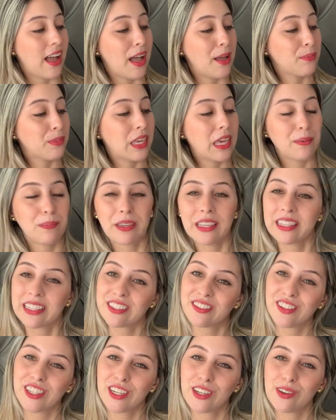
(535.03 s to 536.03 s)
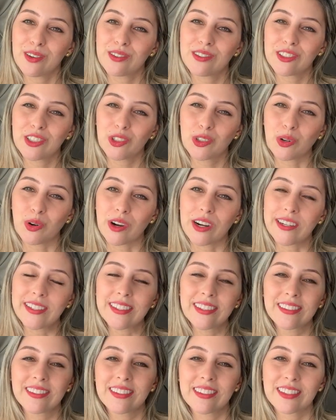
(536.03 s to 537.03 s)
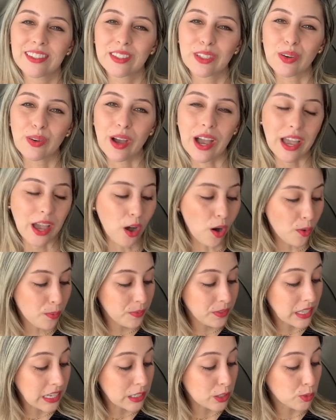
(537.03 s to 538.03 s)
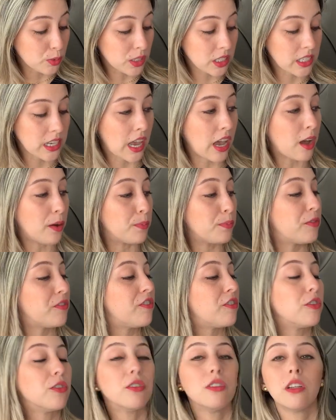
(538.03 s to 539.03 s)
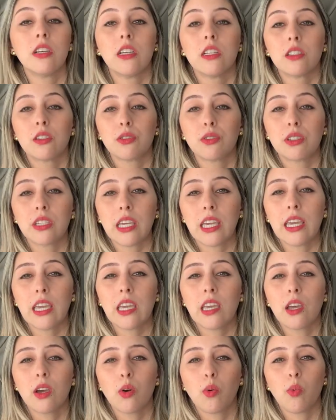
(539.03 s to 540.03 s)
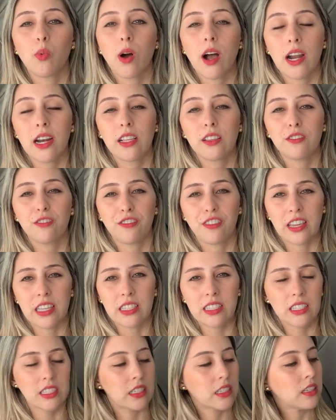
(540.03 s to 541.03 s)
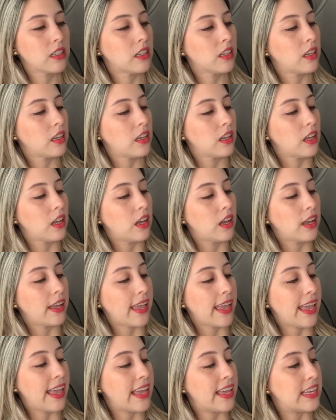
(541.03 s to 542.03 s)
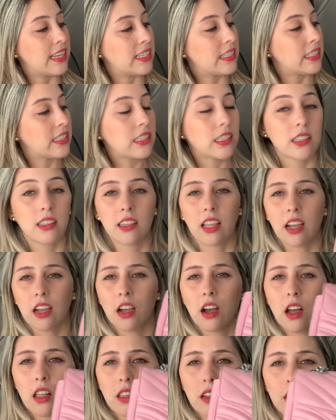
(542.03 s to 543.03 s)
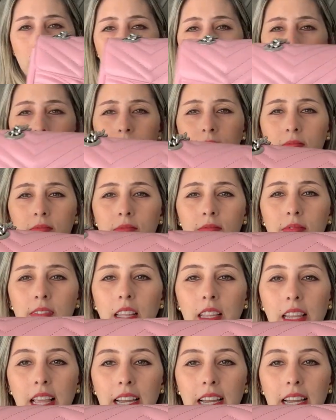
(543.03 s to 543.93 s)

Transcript: I'm keeping this video short. So I hope this was helpful to see what it fits, and the color, the